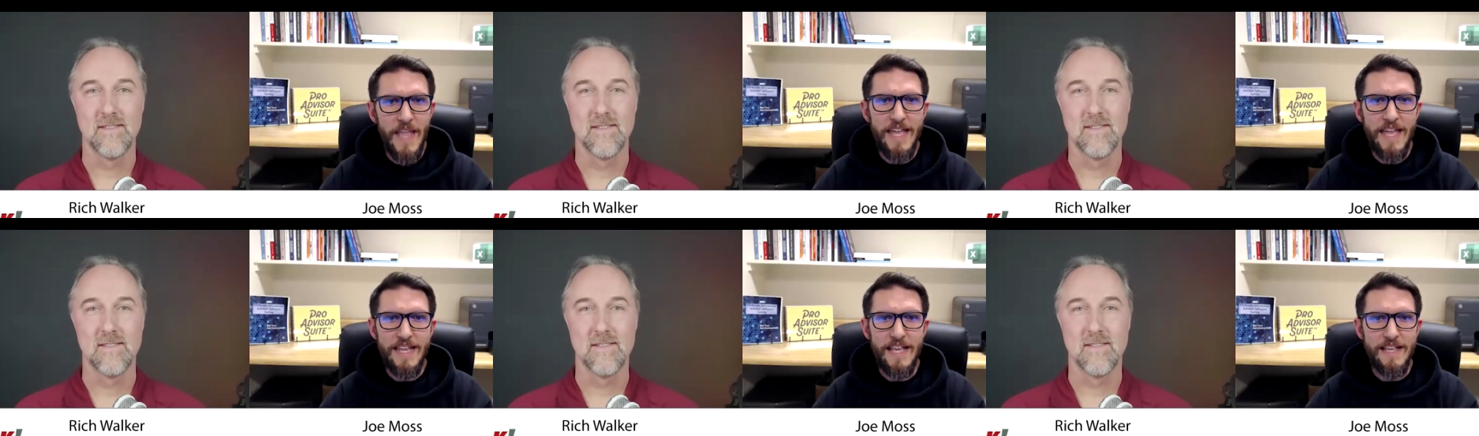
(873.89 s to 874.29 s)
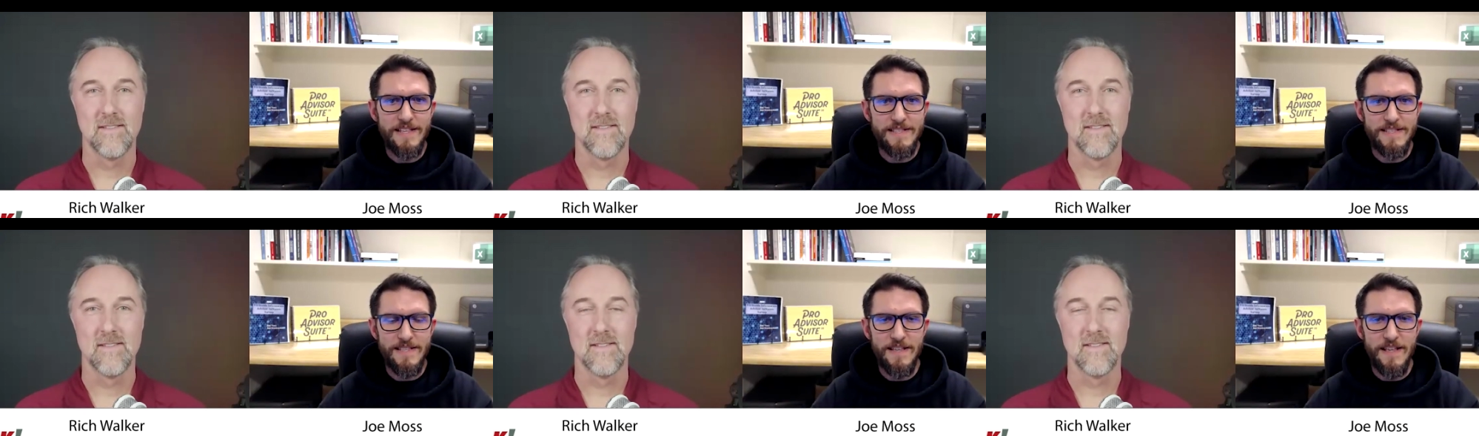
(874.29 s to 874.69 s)
Speaker 1: and
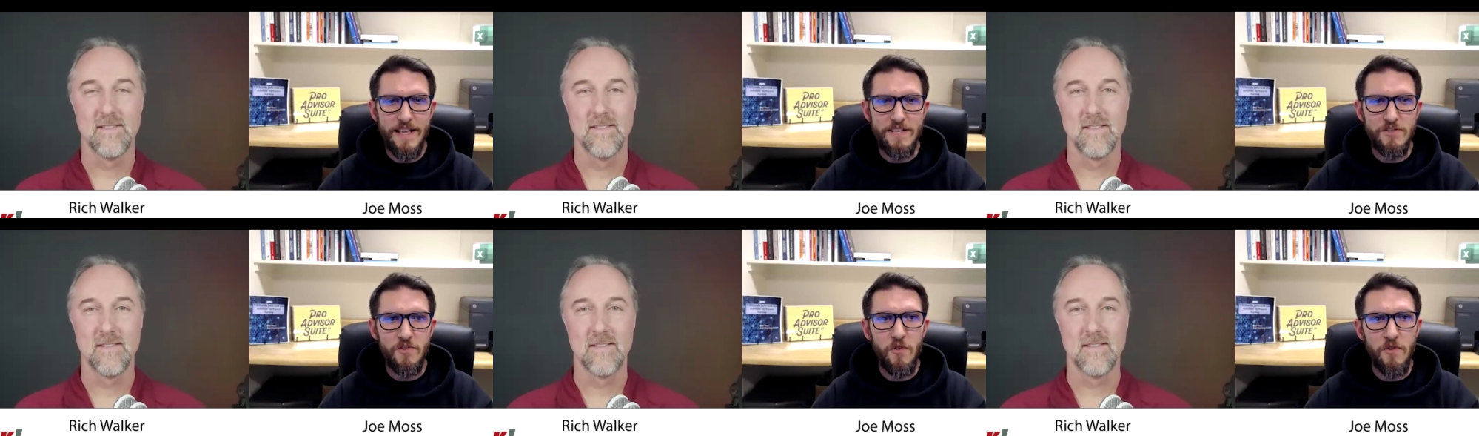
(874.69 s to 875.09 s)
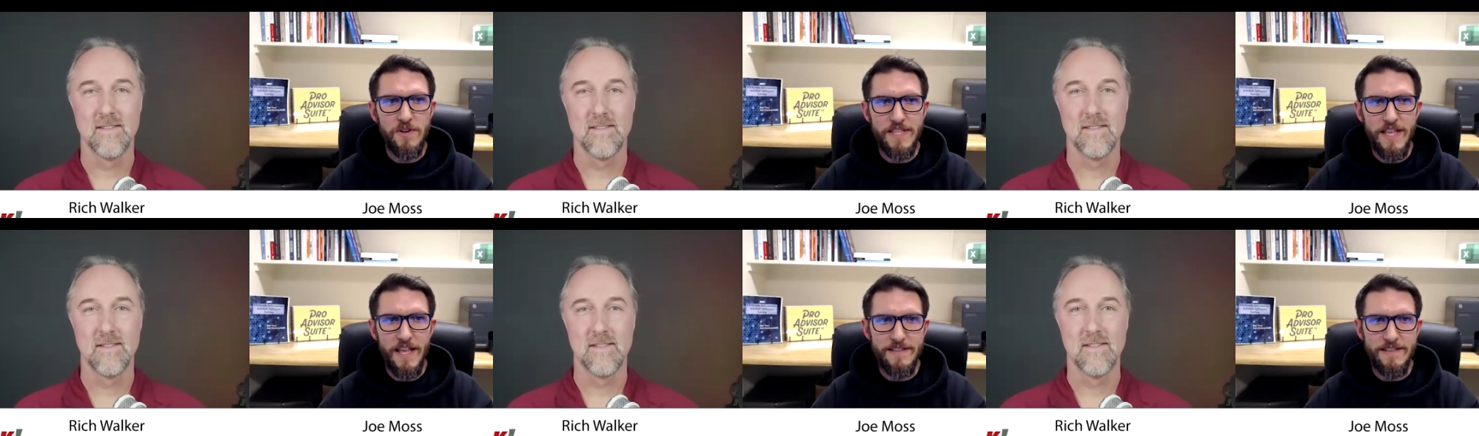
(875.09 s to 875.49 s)
his his
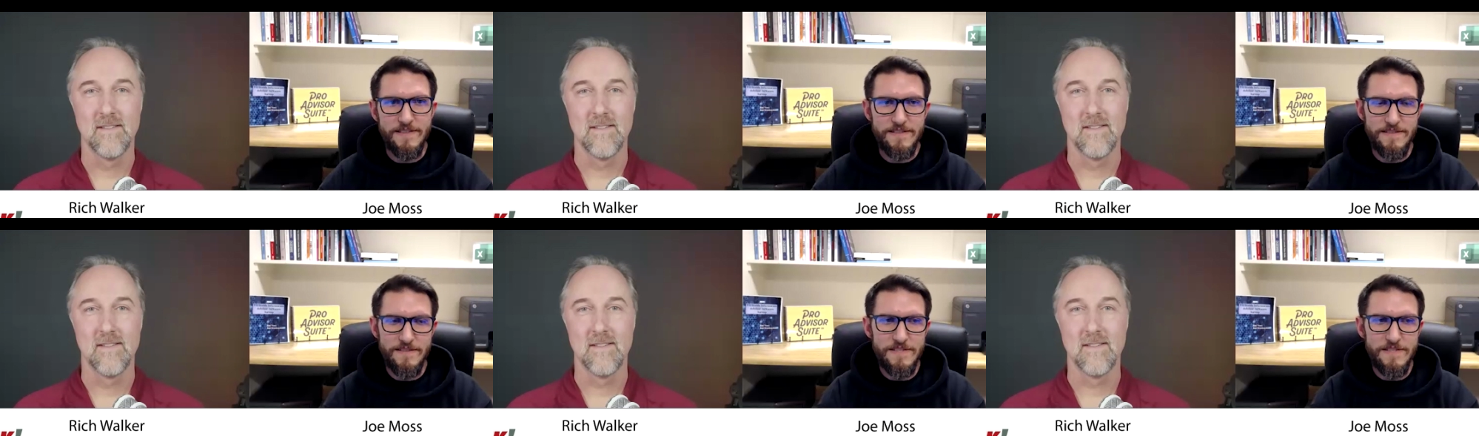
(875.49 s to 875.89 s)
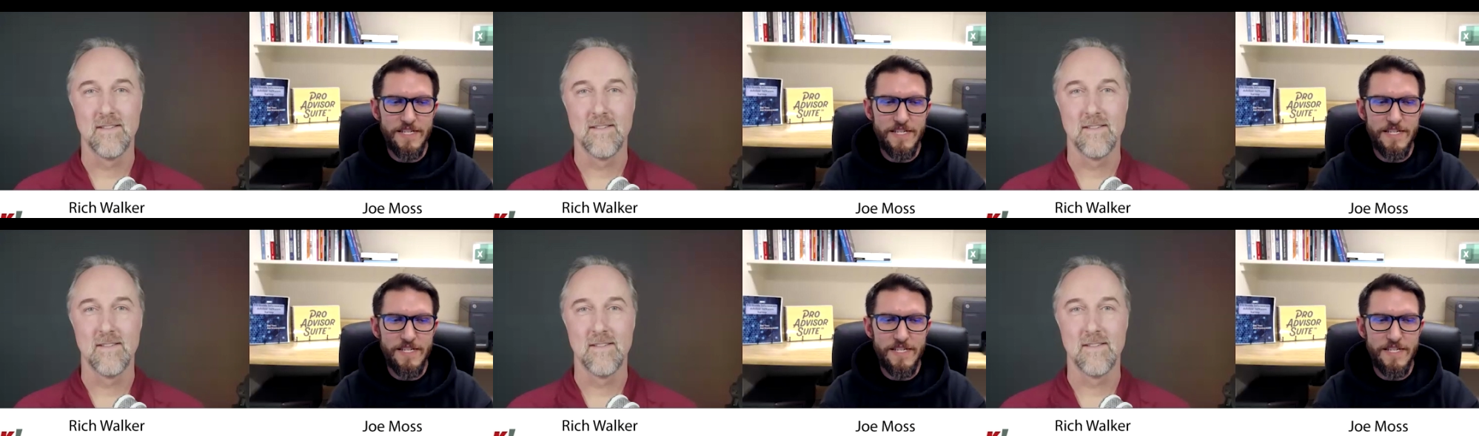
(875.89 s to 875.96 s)
course has